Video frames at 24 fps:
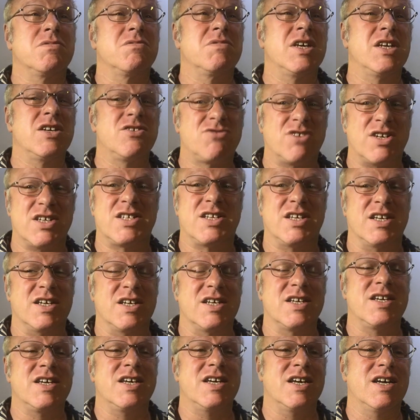
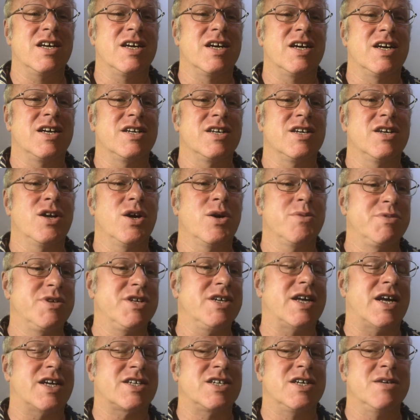Interestingly, nobody
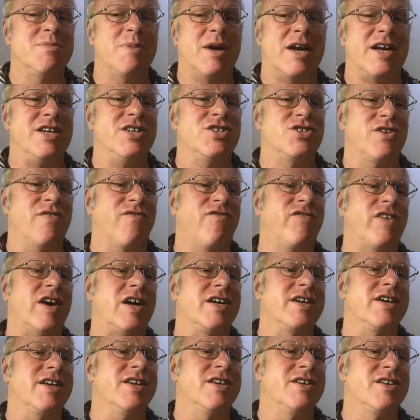had actually managed to
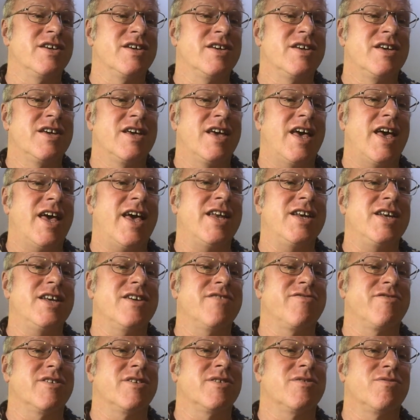find any
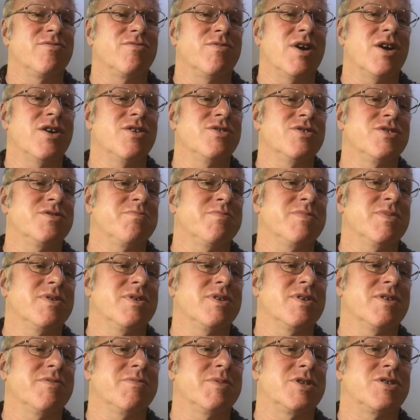of the road
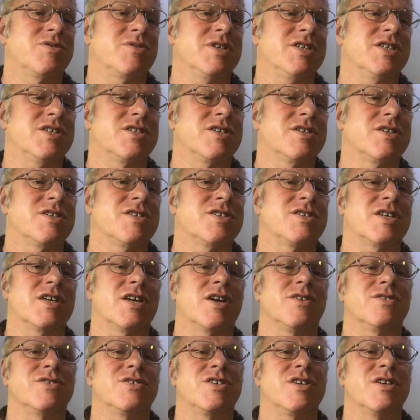between
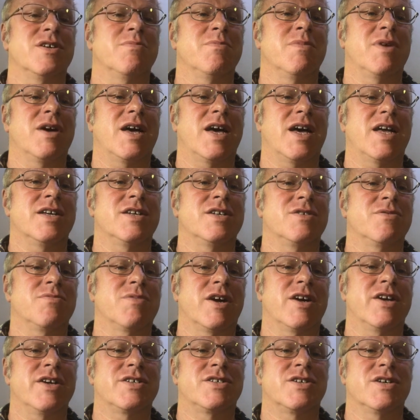Sigontium and
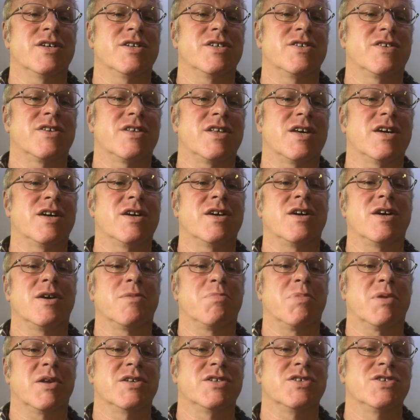where it turned to the
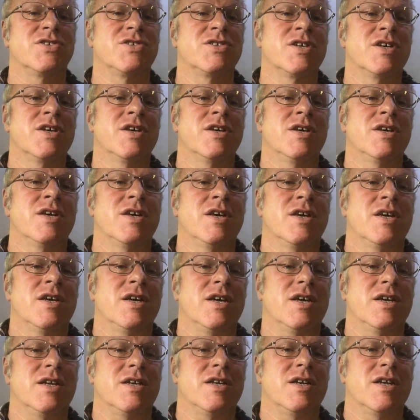uplands
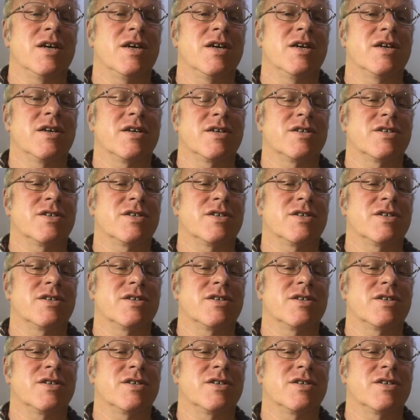in